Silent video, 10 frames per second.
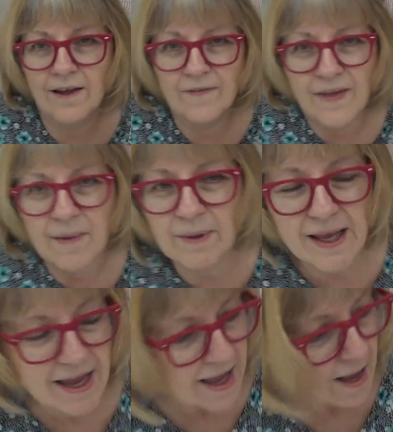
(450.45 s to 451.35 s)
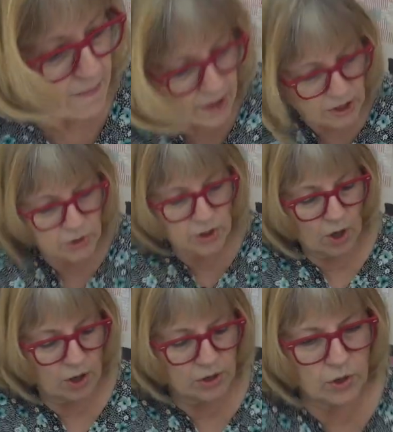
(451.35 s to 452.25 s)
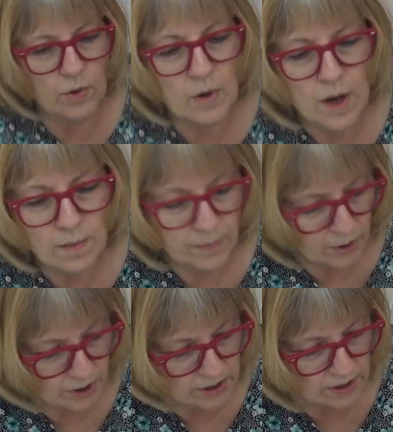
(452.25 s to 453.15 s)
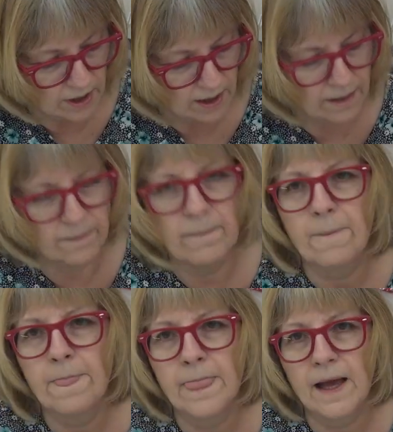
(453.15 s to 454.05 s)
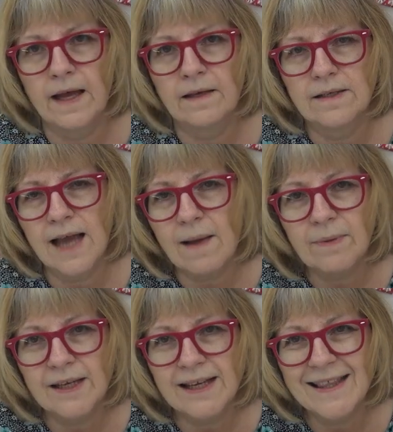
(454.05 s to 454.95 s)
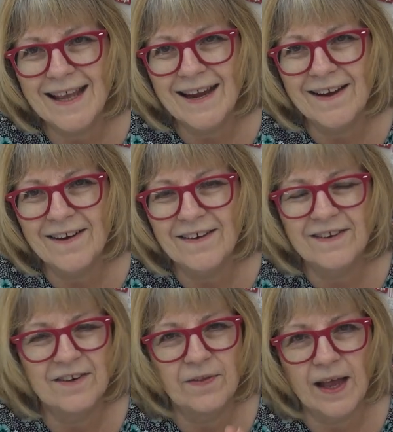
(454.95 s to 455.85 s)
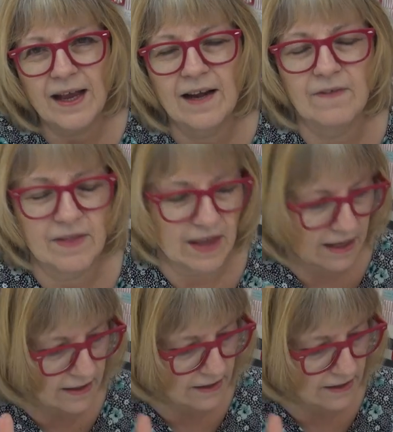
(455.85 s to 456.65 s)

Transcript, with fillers: family, because you can also put a tablet in there, you know, that kind of a thing.